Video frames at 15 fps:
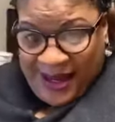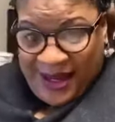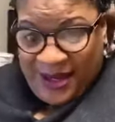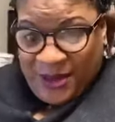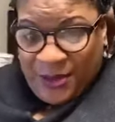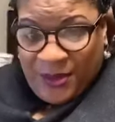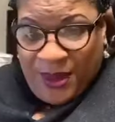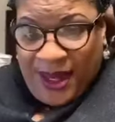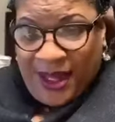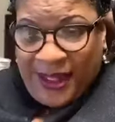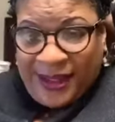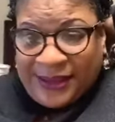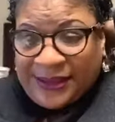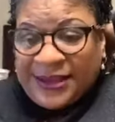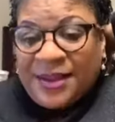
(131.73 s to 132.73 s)
in the
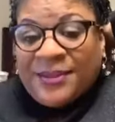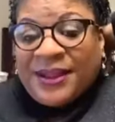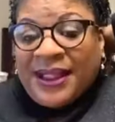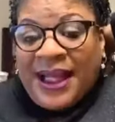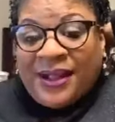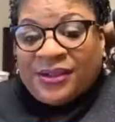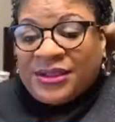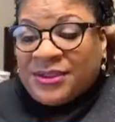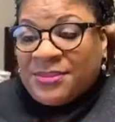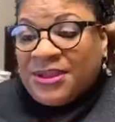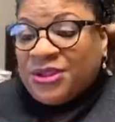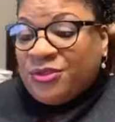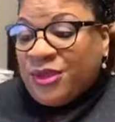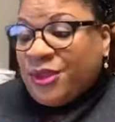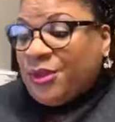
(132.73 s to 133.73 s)
way and some
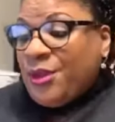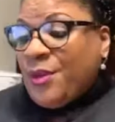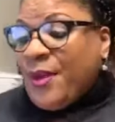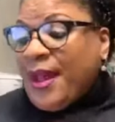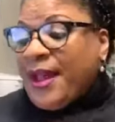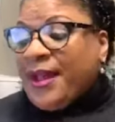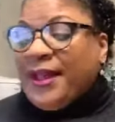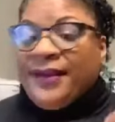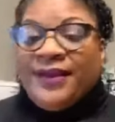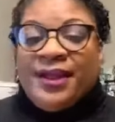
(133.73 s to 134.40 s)
announcements real quick,